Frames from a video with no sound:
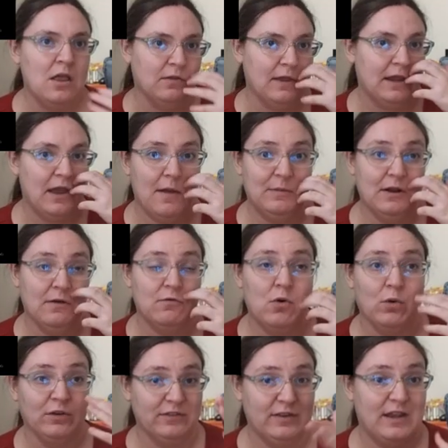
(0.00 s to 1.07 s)
Like, I mean, of
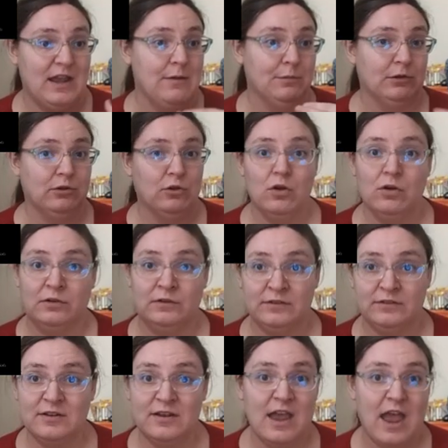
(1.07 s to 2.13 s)
course, the game
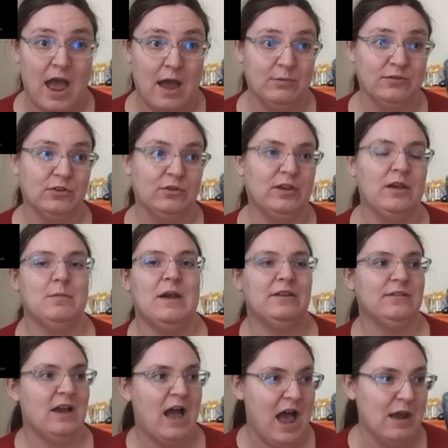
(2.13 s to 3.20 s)
looks absolutely
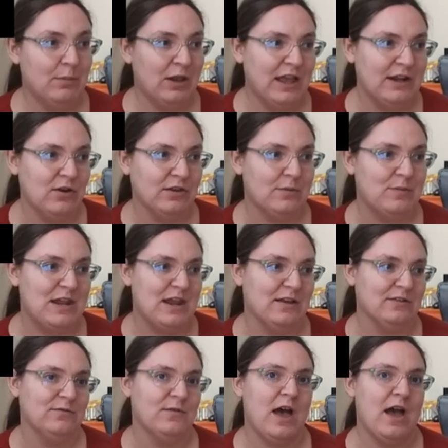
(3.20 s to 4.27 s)
amazing. I played on the
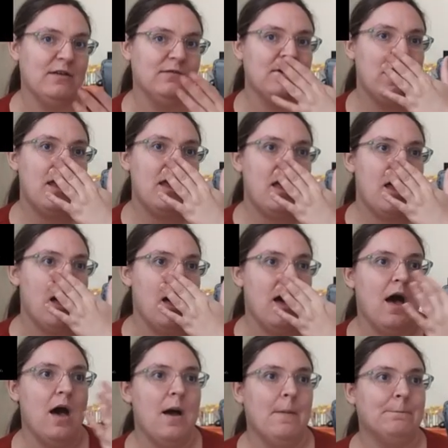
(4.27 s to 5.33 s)
PS5.
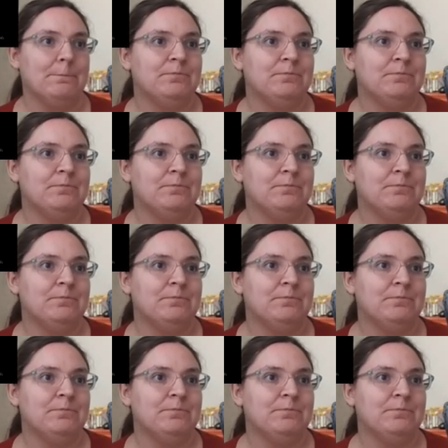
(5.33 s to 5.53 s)
Um,